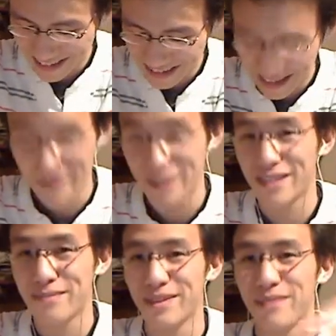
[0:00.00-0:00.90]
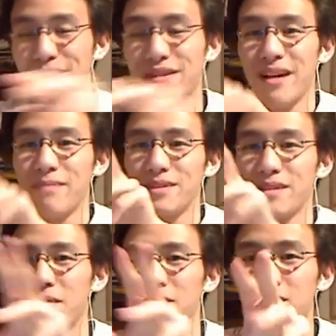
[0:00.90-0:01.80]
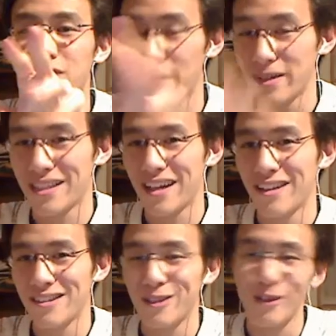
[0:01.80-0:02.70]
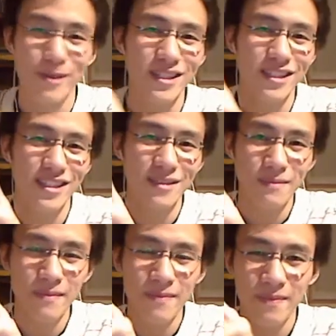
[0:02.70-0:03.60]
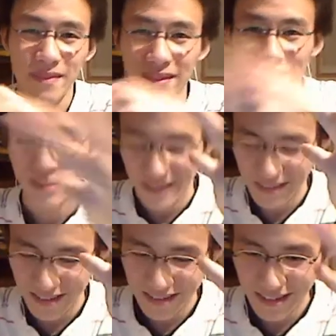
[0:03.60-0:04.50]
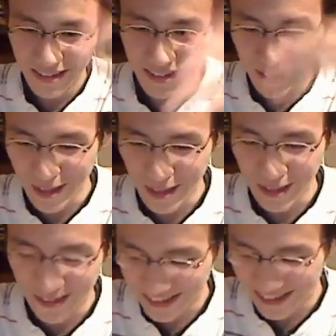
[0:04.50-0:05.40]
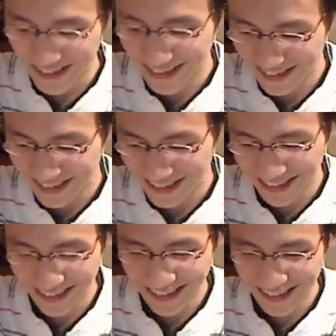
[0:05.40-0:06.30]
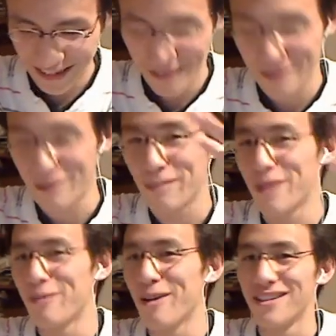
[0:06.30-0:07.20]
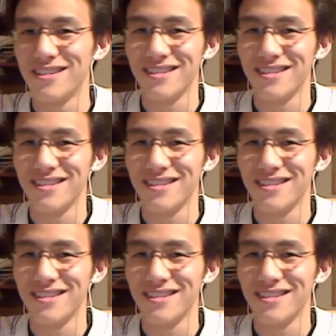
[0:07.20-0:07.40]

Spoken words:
I will simply pick up some grammatical topics to you, one by one.